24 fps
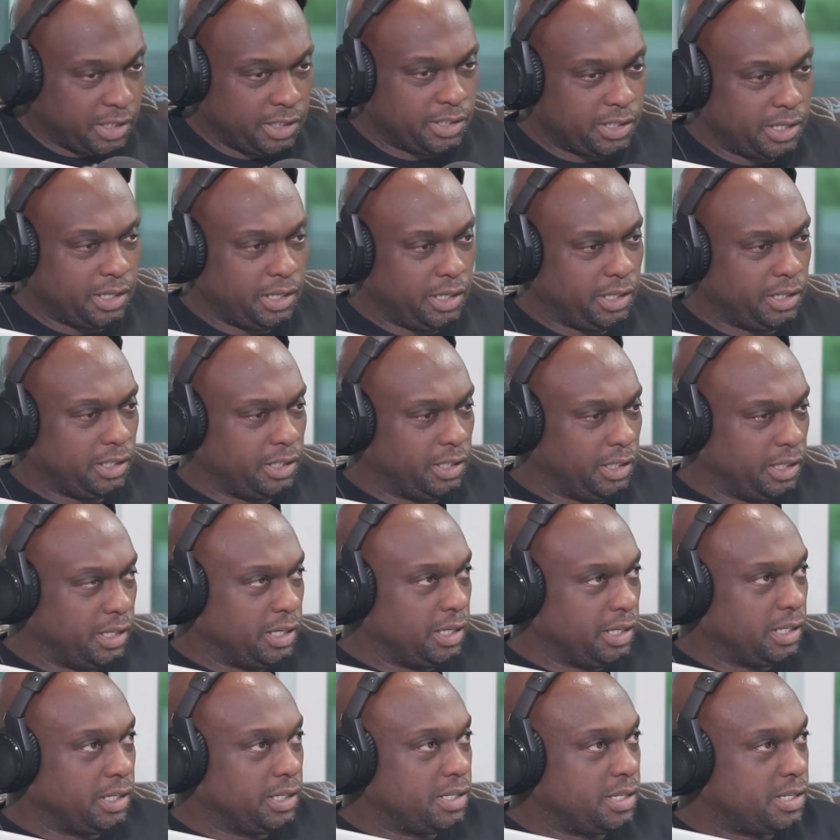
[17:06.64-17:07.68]
Indeed, it
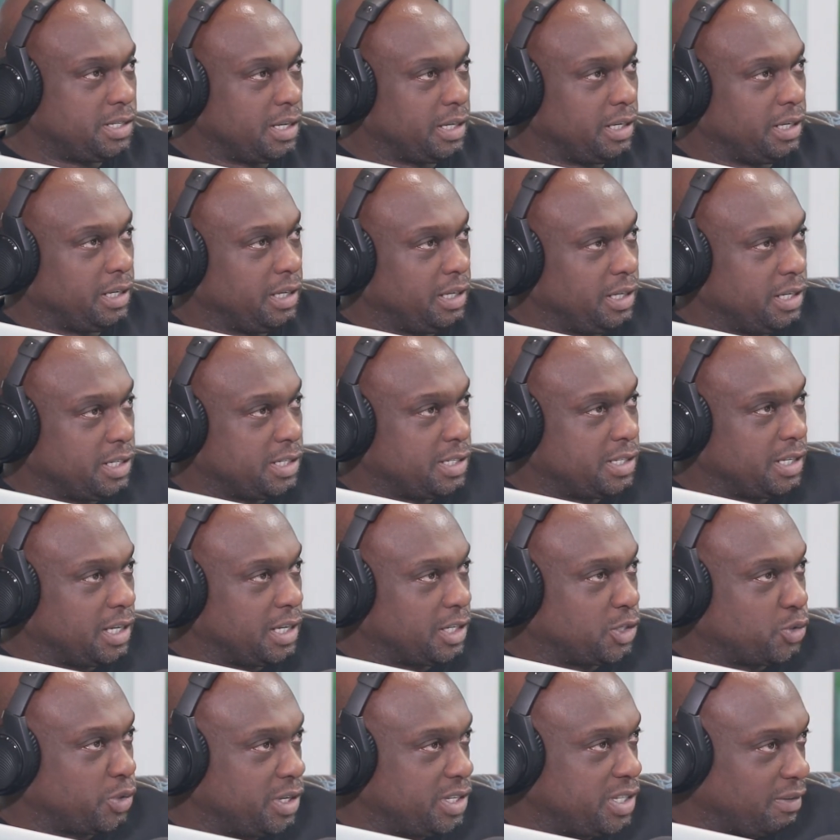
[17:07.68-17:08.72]
is. It is
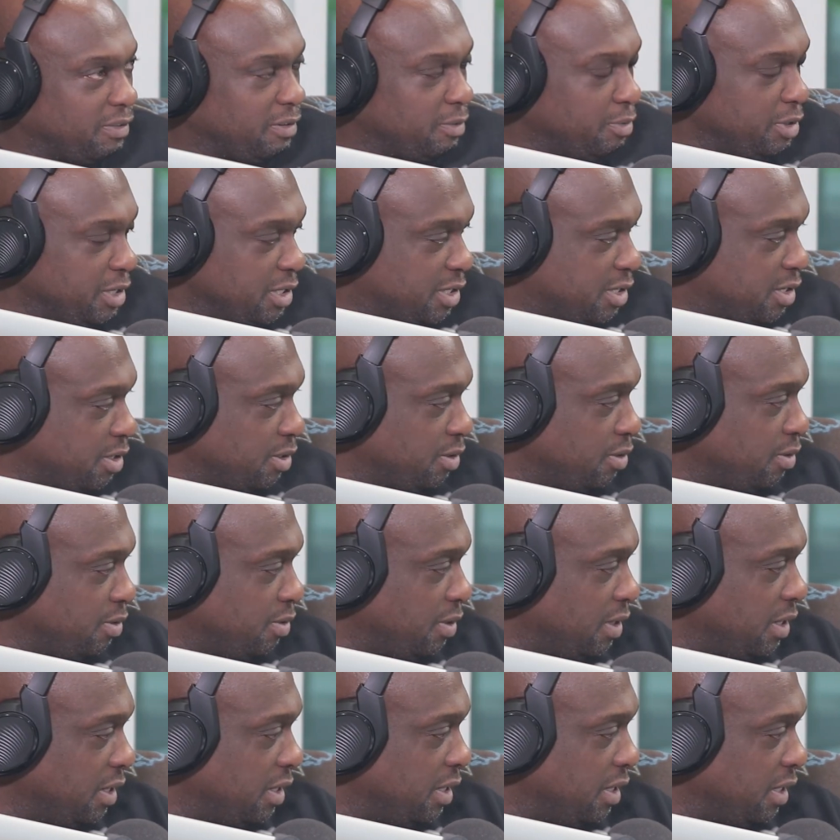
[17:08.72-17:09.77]
27 minutes to
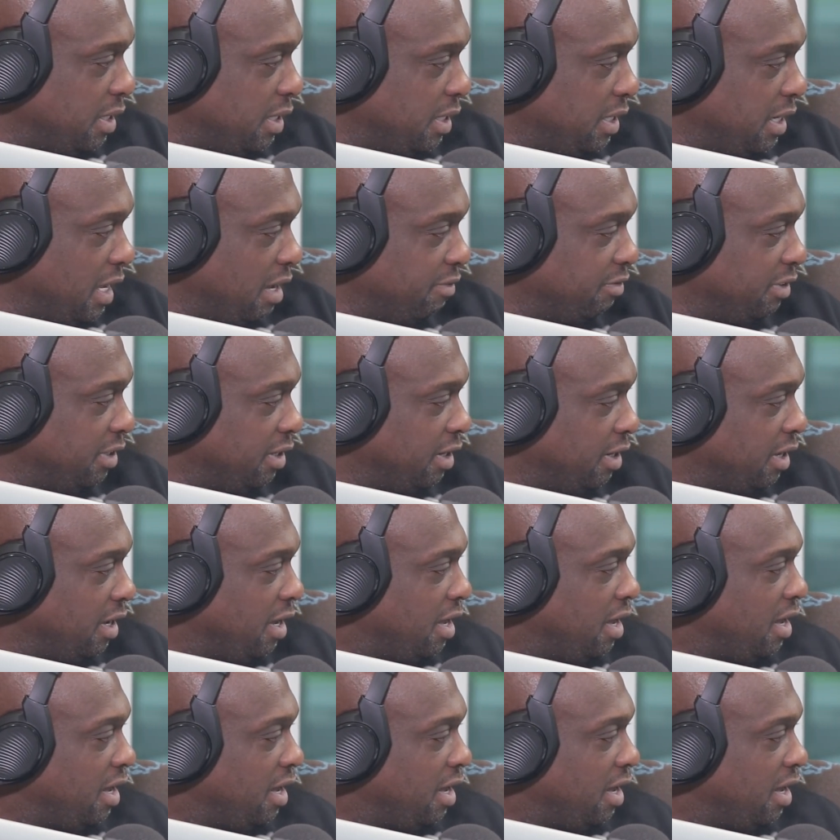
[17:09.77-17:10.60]
11.